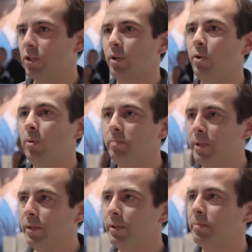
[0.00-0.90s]
the whole
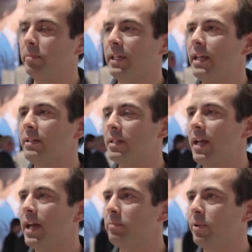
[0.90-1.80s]
build, plan,
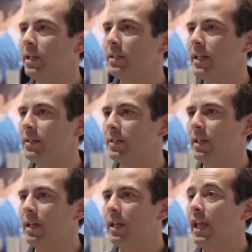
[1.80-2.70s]
design process,
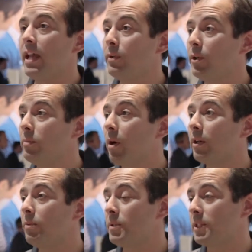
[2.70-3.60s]
and the
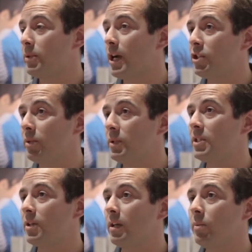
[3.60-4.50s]
go-to-market was a project we
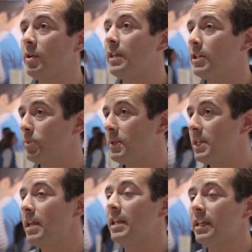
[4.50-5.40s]
started with
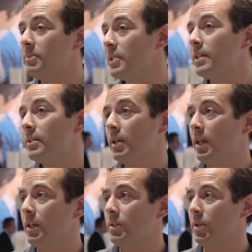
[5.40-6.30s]
HP and AMD.
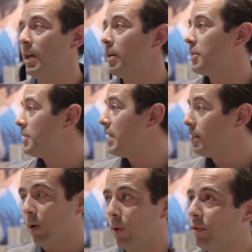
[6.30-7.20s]
So now you're
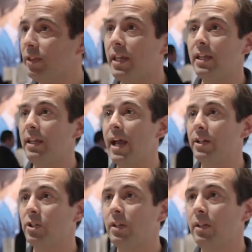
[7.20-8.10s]
seeing the whole thing in
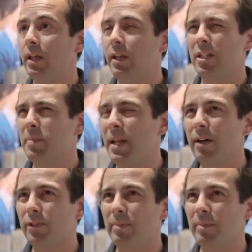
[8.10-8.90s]
action. It's been out for